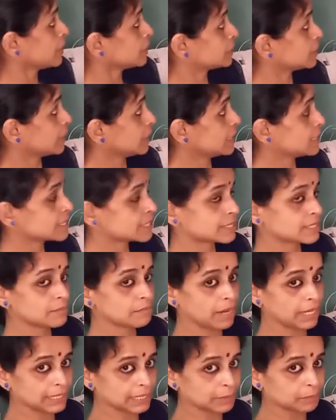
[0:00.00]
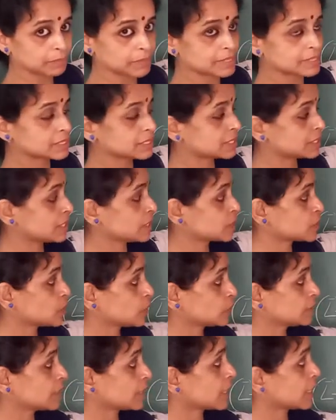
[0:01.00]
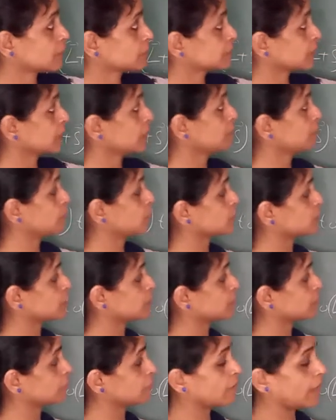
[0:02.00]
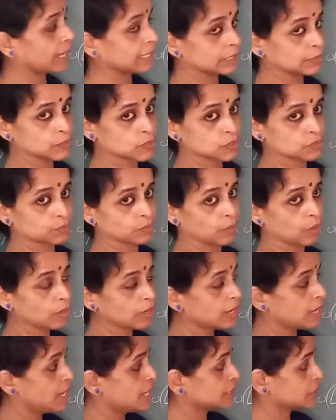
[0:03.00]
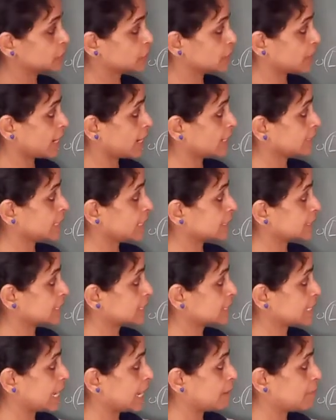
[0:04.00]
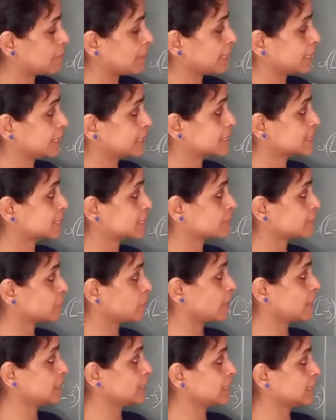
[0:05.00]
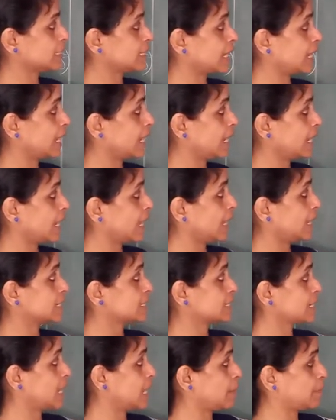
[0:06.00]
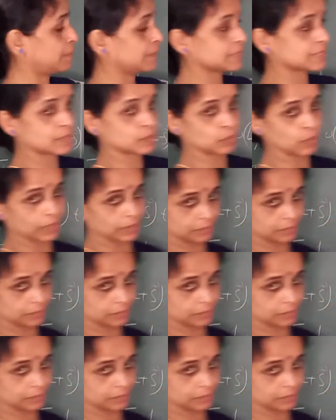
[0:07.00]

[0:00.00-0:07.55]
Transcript: 3 is the multiplicity, so there are 3 possible values for J, that is L minus 1, L and L plus 1.